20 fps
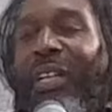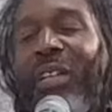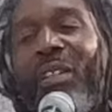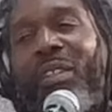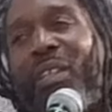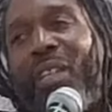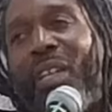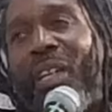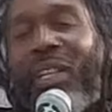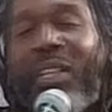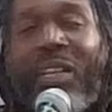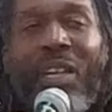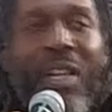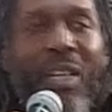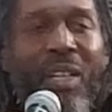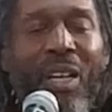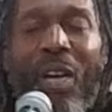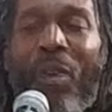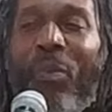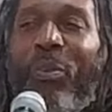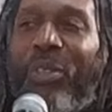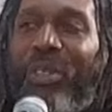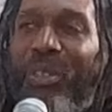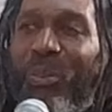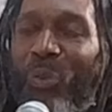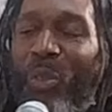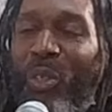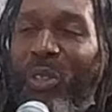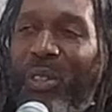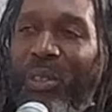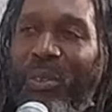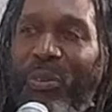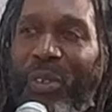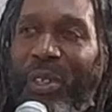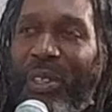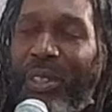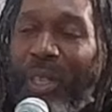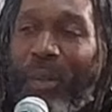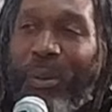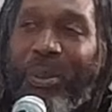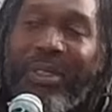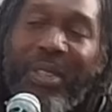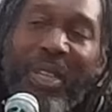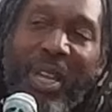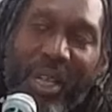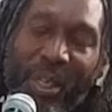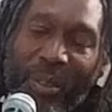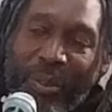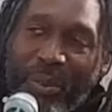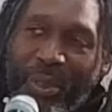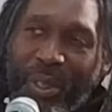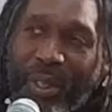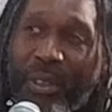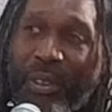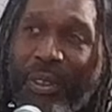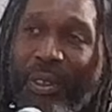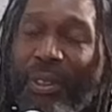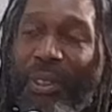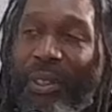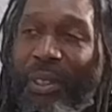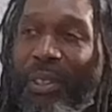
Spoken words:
out the gate. I was music first. I was talent first.